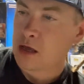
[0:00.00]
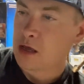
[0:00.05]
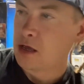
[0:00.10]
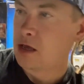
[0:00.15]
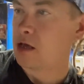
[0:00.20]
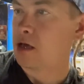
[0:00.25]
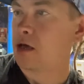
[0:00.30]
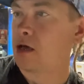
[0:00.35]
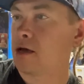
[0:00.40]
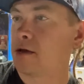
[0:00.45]

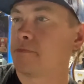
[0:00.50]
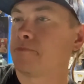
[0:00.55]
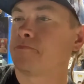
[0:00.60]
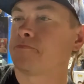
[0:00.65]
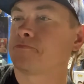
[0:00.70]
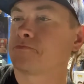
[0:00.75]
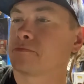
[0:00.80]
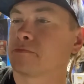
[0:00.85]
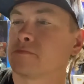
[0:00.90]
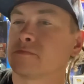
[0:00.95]
Some
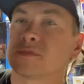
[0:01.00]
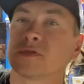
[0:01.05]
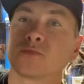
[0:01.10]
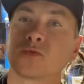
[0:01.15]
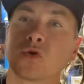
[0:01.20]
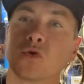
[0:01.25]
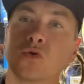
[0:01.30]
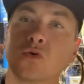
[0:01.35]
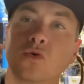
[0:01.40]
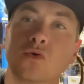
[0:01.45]

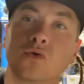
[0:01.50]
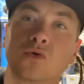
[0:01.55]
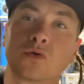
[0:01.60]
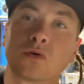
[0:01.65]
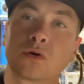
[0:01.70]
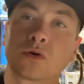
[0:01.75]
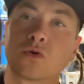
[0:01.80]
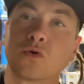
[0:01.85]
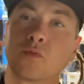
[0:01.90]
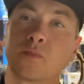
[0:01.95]
cool
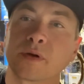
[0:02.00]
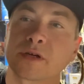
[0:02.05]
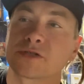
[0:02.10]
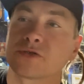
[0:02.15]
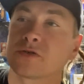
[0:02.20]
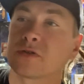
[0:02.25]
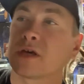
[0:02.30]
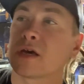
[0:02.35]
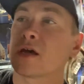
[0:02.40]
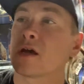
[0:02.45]
picture
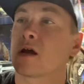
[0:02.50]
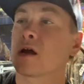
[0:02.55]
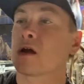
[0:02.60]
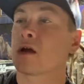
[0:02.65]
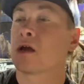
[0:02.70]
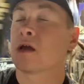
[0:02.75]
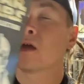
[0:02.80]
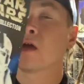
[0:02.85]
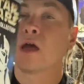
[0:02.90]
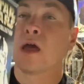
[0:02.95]
there.
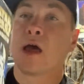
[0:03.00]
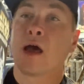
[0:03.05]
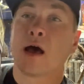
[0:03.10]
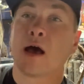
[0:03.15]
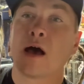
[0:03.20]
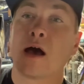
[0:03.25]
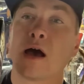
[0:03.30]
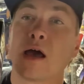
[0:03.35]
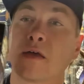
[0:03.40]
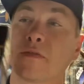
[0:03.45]

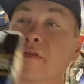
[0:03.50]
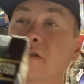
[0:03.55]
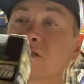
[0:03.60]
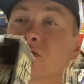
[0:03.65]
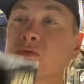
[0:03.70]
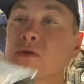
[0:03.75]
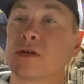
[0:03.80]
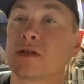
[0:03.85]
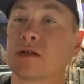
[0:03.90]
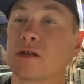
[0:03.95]
And this
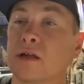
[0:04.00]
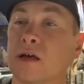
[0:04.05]
one,